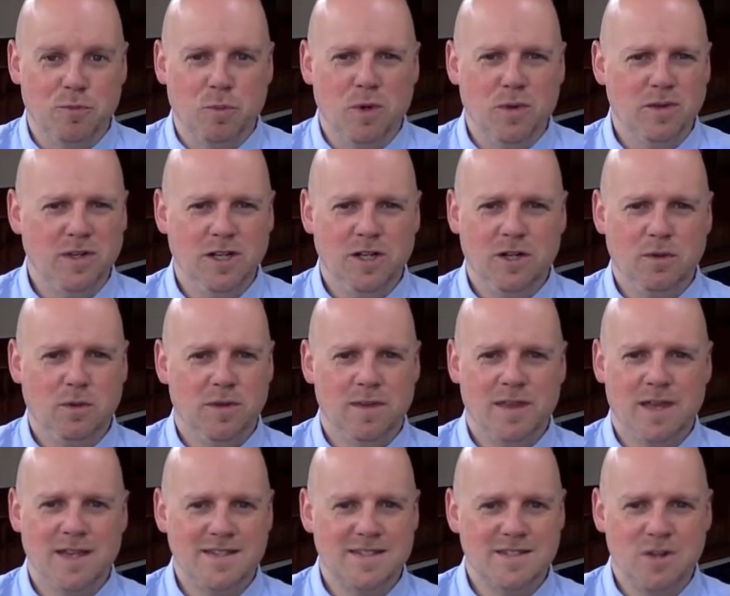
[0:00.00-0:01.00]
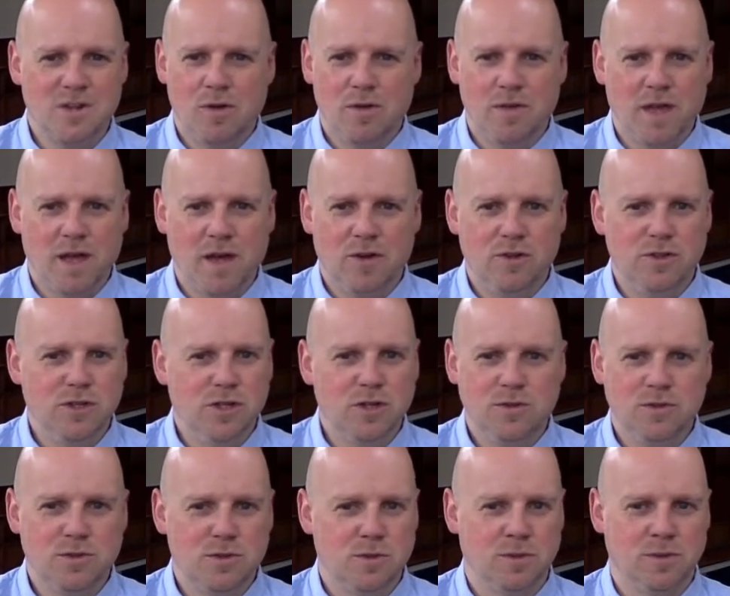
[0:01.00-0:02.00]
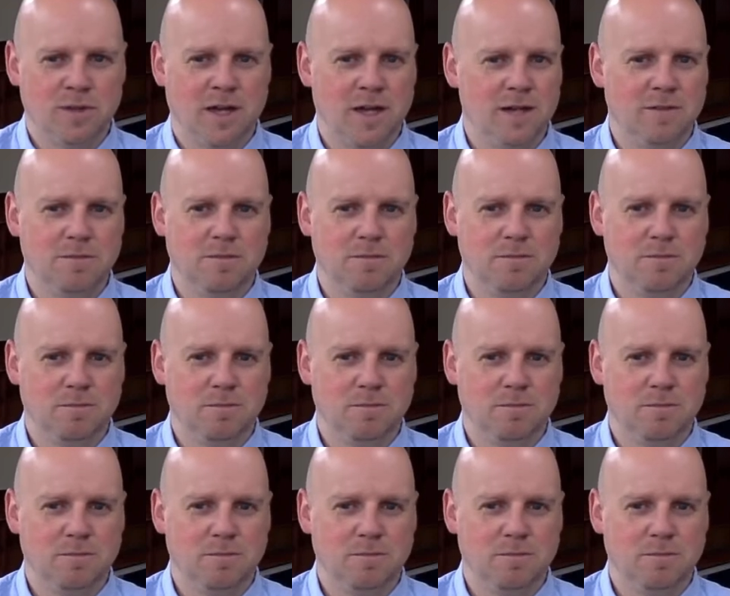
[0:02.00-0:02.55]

well, you know what, that's not that unusual, Dave.